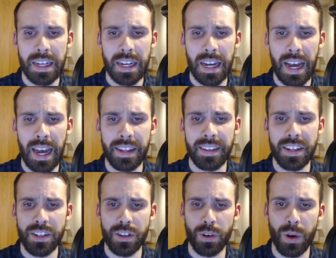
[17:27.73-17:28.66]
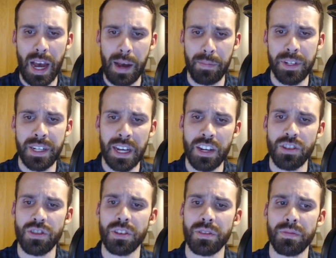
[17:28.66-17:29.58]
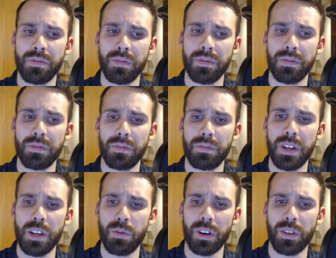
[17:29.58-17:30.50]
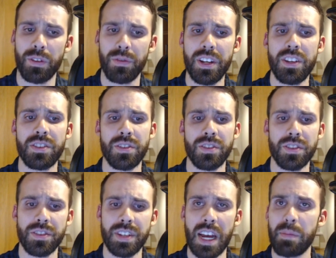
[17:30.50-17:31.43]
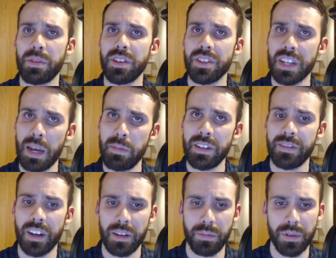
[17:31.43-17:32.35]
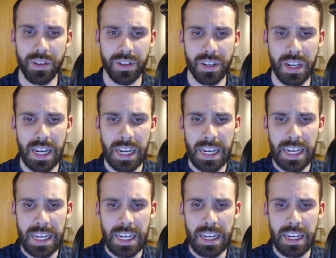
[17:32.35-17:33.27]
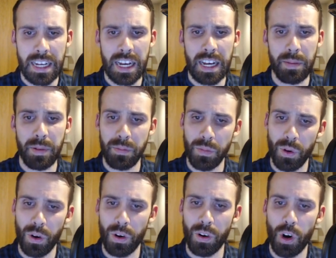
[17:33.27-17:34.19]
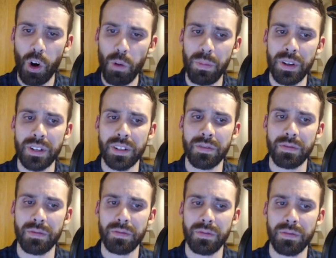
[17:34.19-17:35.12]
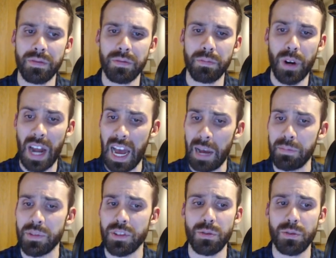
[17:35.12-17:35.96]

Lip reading: and this cohabitation being one of the reasons Japanese game developers have been more open, perhaps,